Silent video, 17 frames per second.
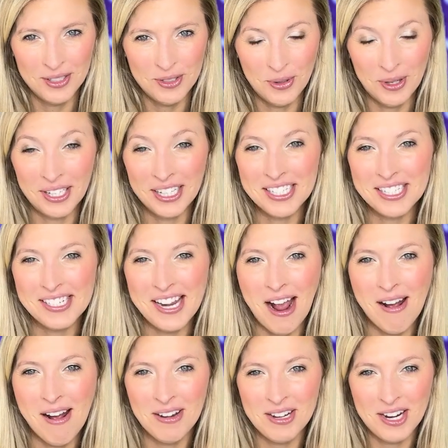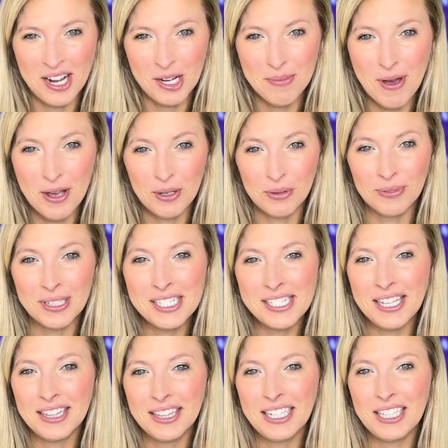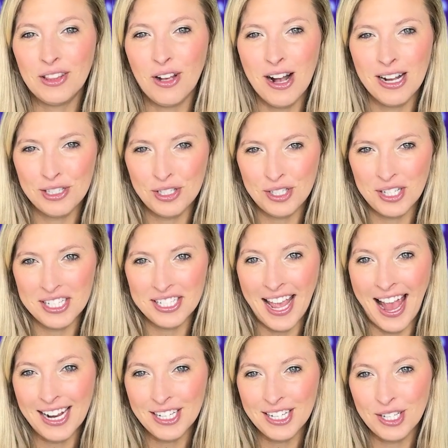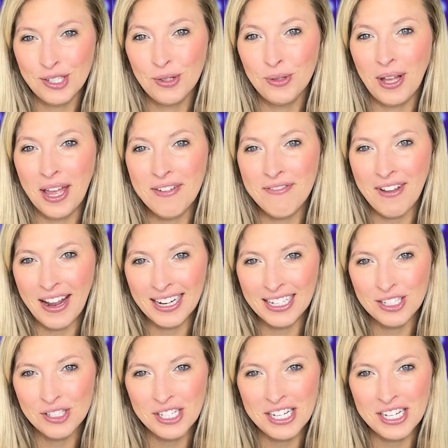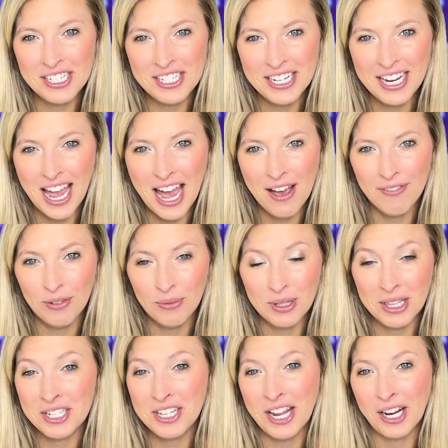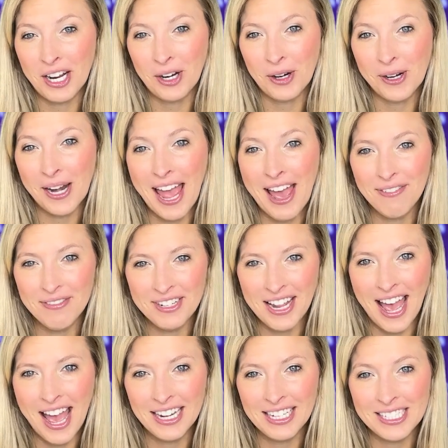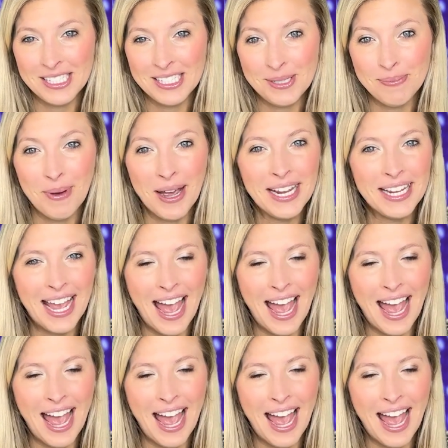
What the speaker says: Joining us now to talk about a recently launched Tactical Advantage ETF with a ticker FDAT is Mike